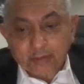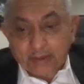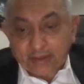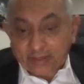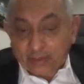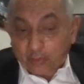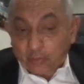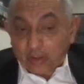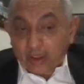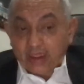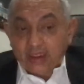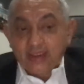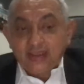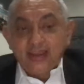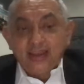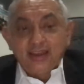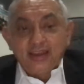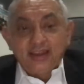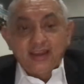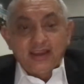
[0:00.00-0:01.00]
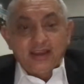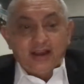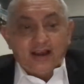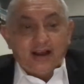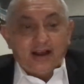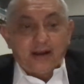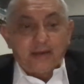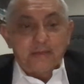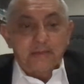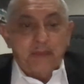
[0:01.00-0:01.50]
by the way,
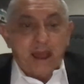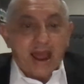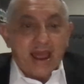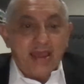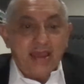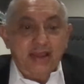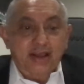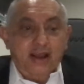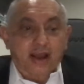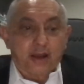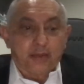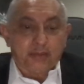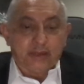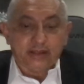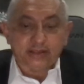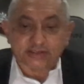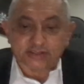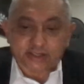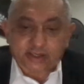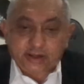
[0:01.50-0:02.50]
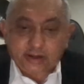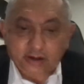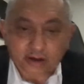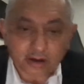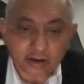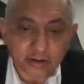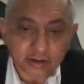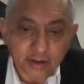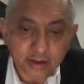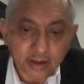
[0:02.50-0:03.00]
my comments
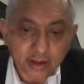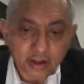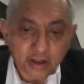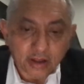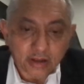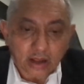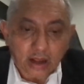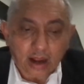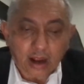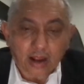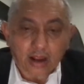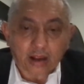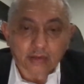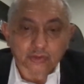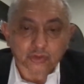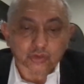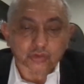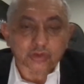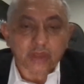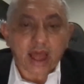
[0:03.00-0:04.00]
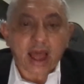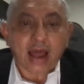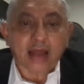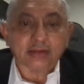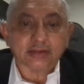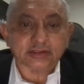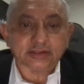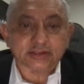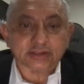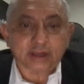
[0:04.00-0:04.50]
here do
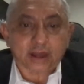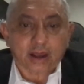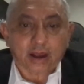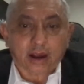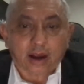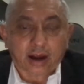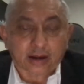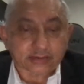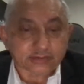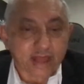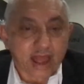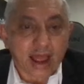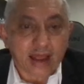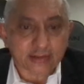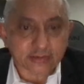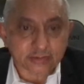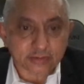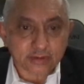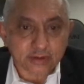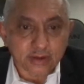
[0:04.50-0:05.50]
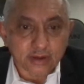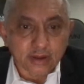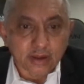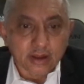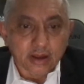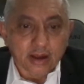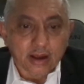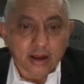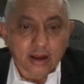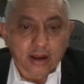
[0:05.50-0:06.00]
not are not
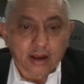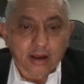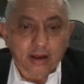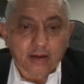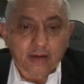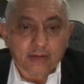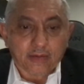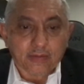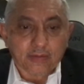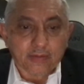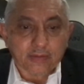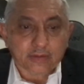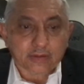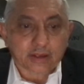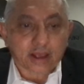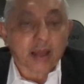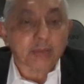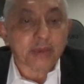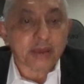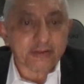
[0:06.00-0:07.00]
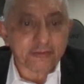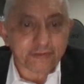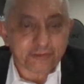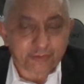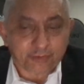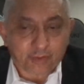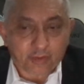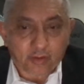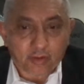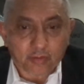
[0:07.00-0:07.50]
uh, coming
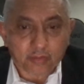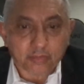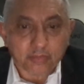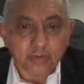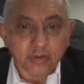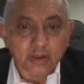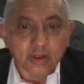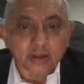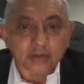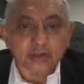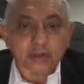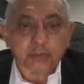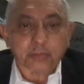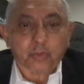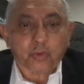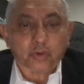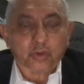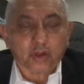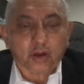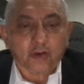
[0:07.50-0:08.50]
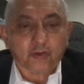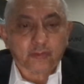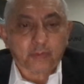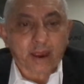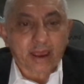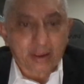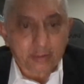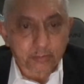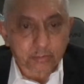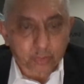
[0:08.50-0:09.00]
from the point of
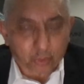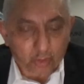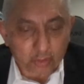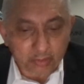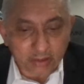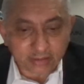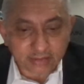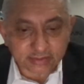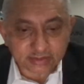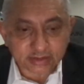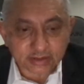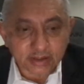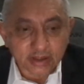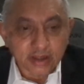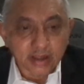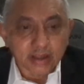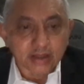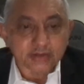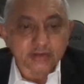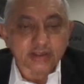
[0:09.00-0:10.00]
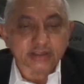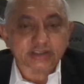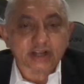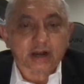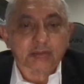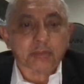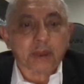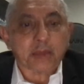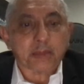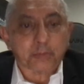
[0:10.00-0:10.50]
my employment. These
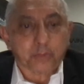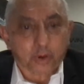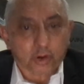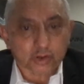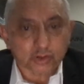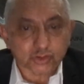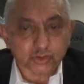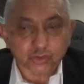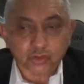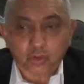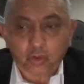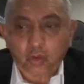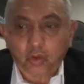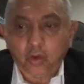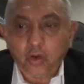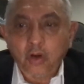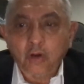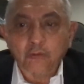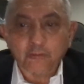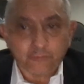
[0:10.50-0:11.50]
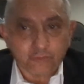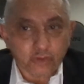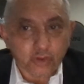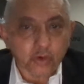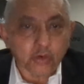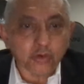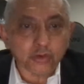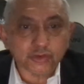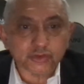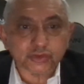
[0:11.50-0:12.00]
are my personal
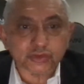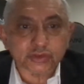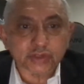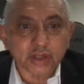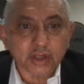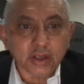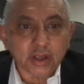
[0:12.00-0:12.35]
views,